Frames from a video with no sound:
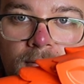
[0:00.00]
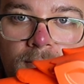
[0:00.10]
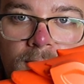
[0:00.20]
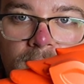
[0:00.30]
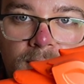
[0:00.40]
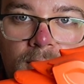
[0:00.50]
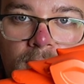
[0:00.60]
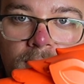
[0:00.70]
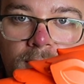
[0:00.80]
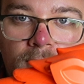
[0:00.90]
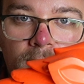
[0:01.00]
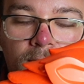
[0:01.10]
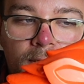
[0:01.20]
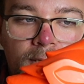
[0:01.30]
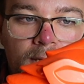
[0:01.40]
designed to look
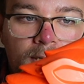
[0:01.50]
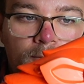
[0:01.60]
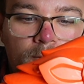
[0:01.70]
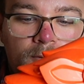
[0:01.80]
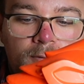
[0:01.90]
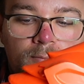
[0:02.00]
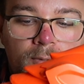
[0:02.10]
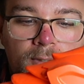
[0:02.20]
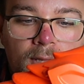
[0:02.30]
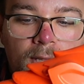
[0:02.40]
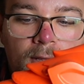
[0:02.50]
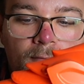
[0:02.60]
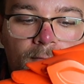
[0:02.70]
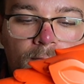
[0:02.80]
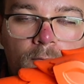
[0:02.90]
like animals, but they have
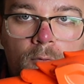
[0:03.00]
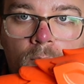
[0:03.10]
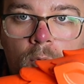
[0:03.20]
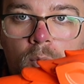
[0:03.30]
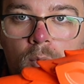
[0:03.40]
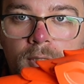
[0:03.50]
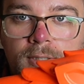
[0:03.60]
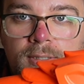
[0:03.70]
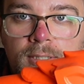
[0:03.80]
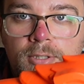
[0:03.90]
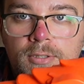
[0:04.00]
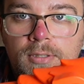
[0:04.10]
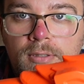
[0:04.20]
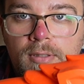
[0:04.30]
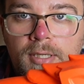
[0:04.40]
normal ones that just
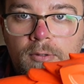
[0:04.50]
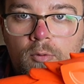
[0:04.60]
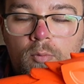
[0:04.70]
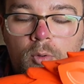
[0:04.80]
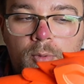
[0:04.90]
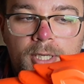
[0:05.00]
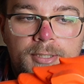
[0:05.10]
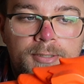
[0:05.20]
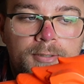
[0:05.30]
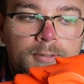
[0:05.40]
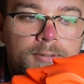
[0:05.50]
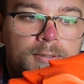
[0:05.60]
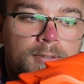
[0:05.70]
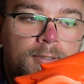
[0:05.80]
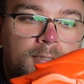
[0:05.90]
look like normal blasters.
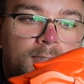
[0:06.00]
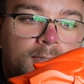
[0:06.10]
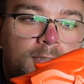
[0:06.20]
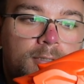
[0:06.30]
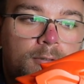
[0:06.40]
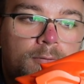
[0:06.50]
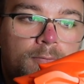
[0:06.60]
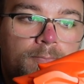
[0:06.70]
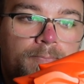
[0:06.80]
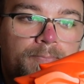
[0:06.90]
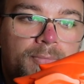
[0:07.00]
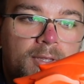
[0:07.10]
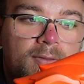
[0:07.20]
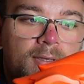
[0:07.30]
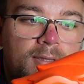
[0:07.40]
So I
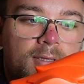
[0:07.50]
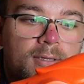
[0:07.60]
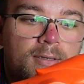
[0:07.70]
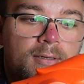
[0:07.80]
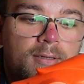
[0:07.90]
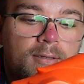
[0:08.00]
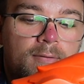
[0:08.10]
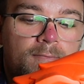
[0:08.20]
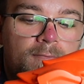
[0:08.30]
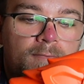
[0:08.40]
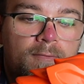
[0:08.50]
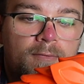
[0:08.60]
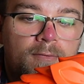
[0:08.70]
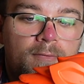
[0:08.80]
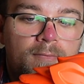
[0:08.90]
think that
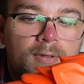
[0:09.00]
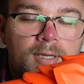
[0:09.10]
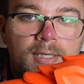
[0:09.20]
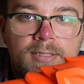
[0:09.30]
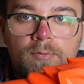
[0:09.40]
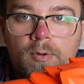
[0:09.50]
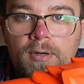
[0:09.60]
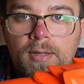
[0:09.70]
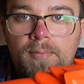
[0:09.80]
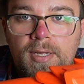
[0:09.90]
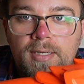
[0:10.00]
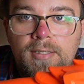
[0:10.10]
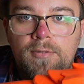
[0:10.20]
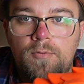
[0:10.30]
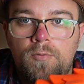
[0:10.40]
for the next one I might
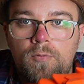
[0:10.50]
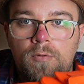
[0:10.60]
do